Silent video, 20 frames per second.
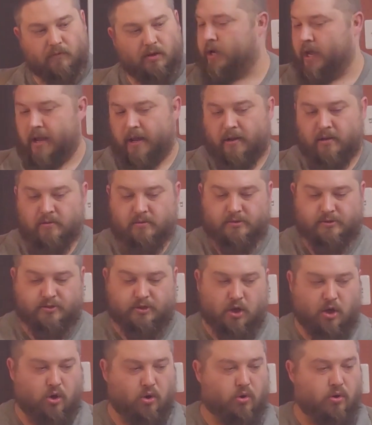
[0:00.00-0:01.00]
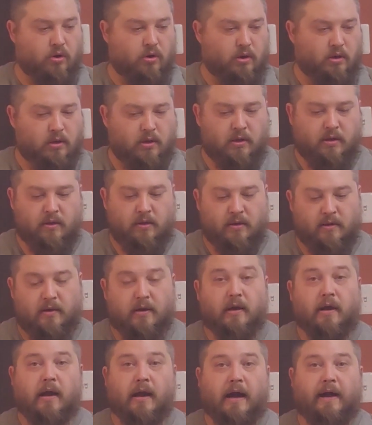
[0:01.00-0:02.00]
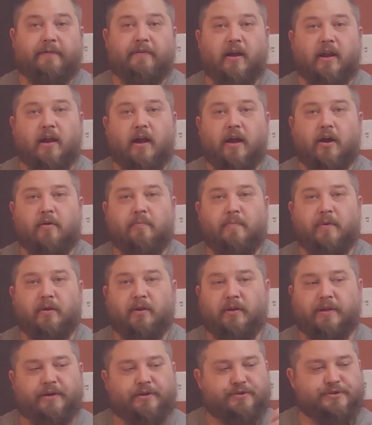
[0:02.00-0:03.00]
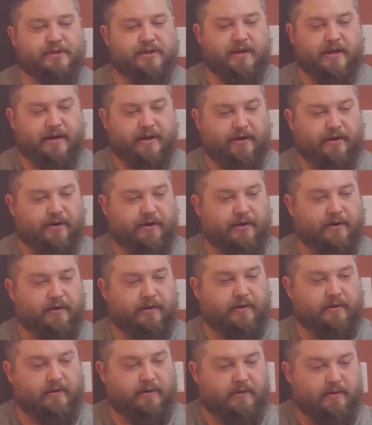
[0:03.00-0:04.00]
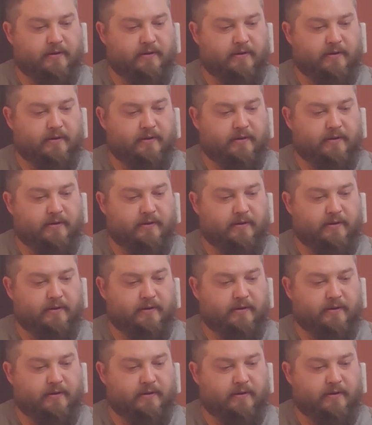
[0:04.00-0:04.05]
Okay, so I've got 100 milliliters in here.